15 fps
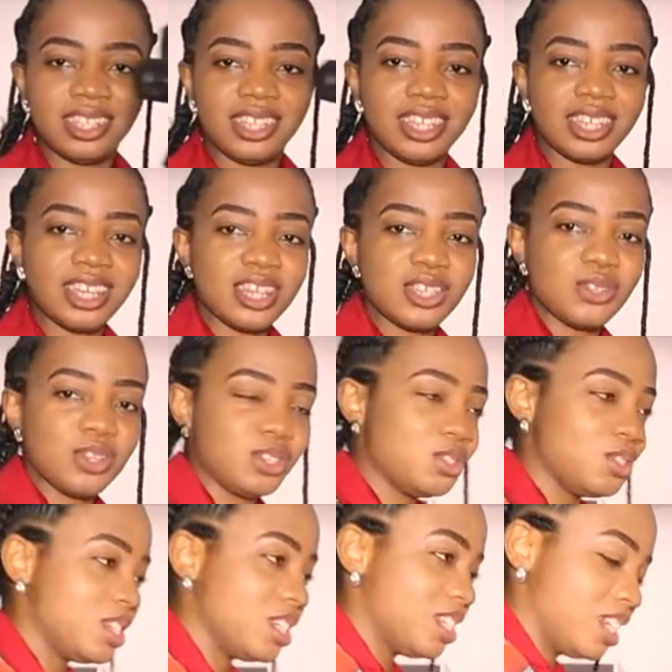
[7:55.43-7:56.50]
in case you're
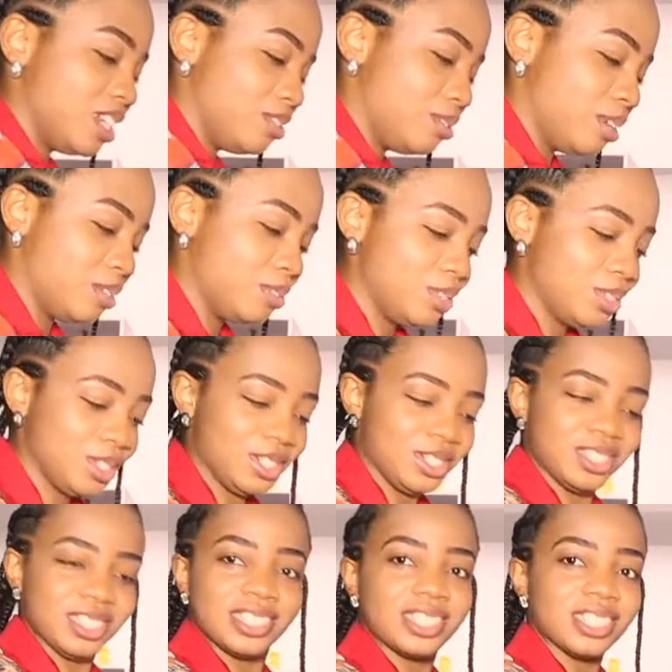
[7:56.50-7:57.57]
shooting around.
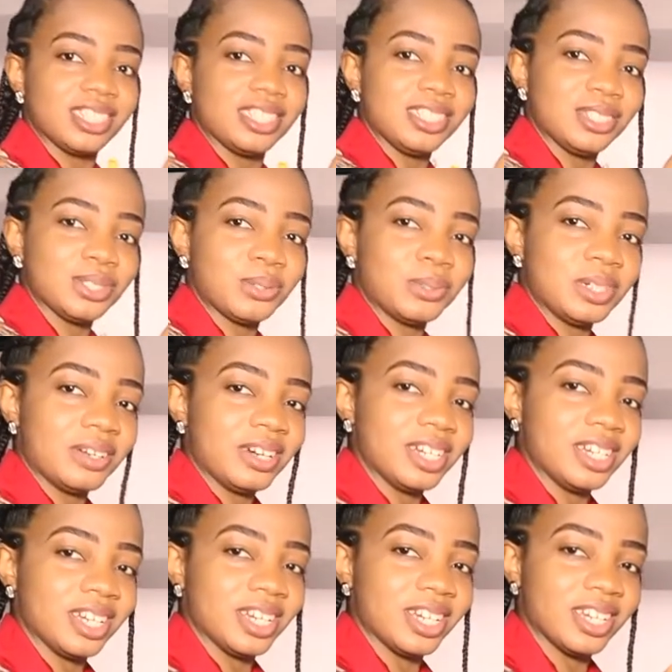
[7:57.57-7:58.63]
See, see this holder right
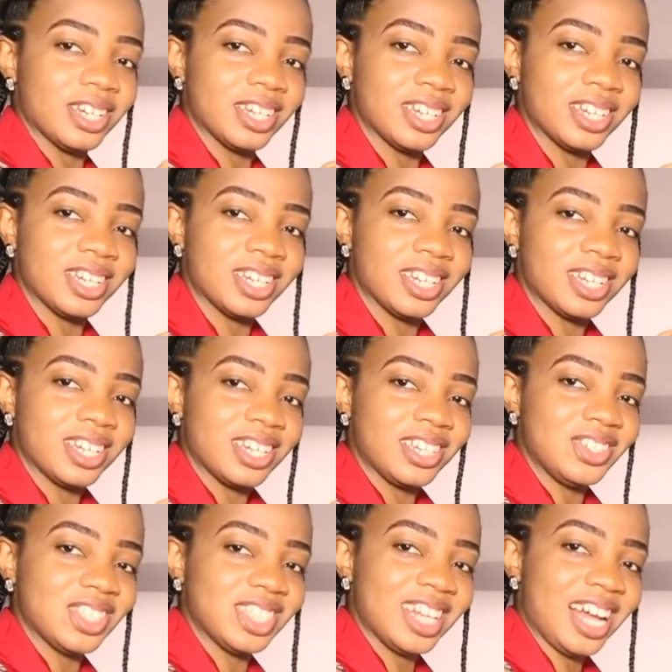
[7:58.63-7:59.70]
here.
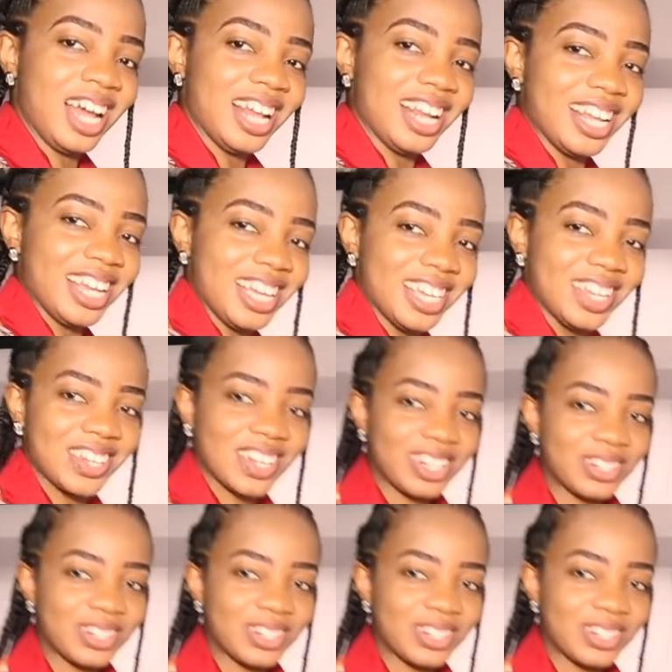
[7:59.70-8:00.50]
You see that? You